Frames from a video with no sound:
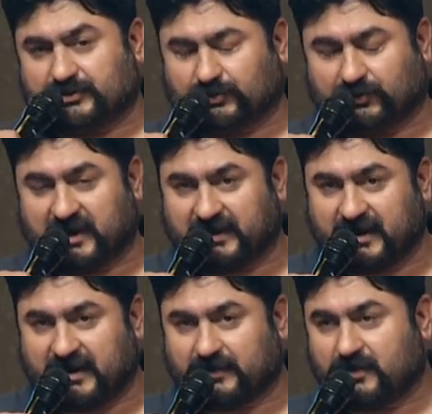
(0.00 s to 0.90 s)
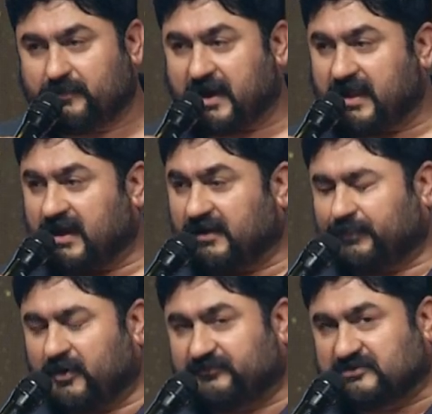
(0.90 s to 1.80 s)
to get in by the
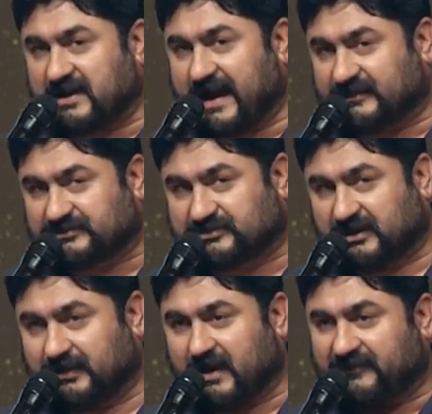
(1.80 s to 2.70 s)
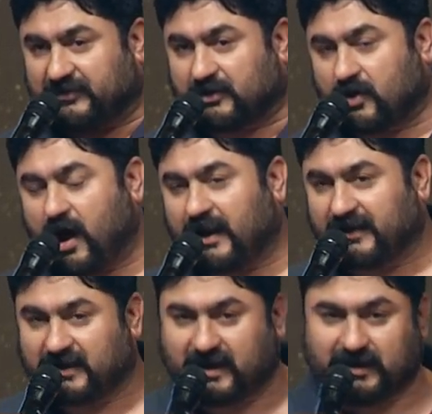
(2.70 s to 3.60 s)
help of Chad's team after
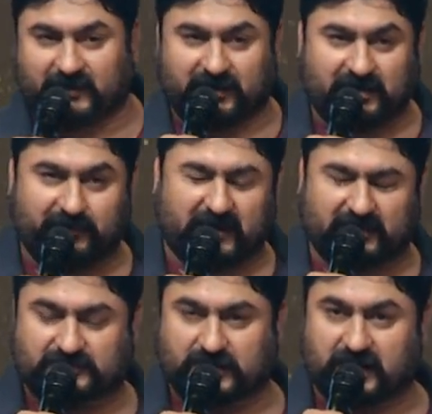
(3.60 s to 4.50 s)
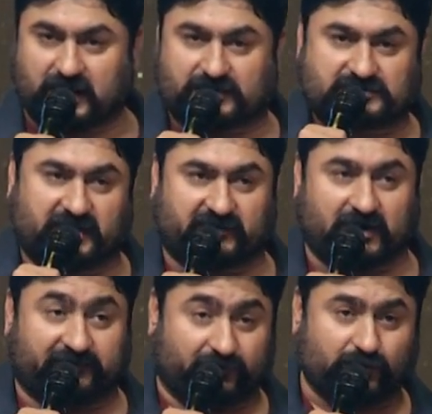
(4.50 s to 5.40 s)
calling him, and he made uh,
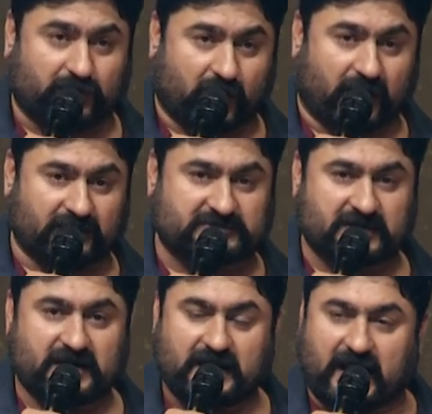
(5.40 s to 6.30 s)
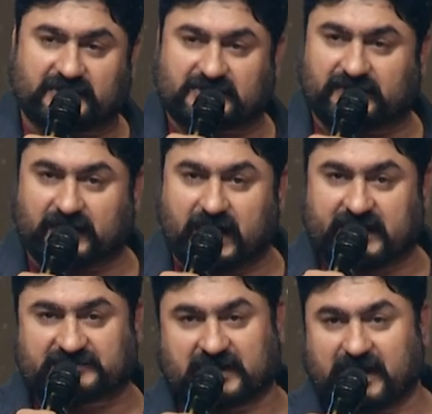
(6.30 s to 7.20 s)
several phone calls until the
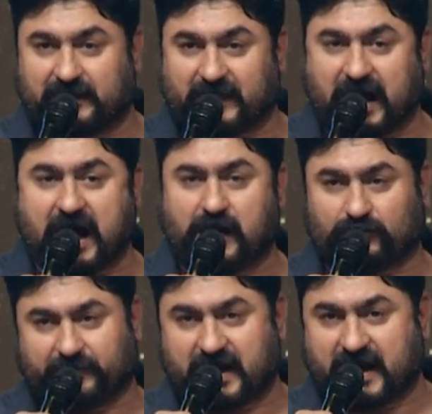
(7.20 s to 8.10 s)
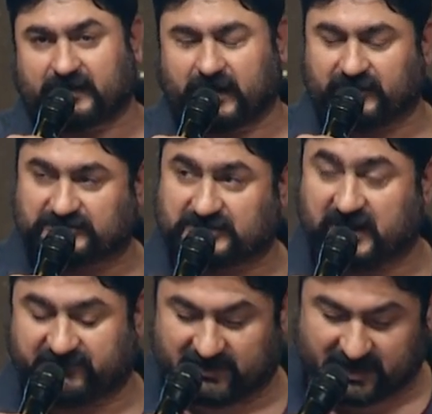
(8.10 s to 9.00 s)
guys came out back and
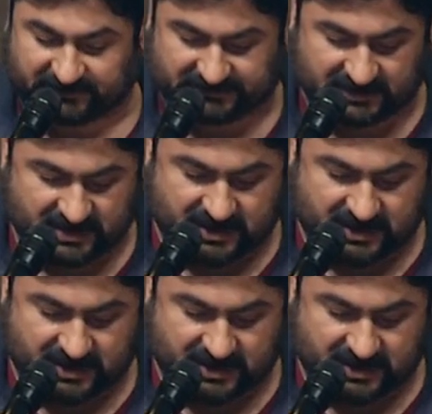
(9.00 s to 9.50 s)
saved us.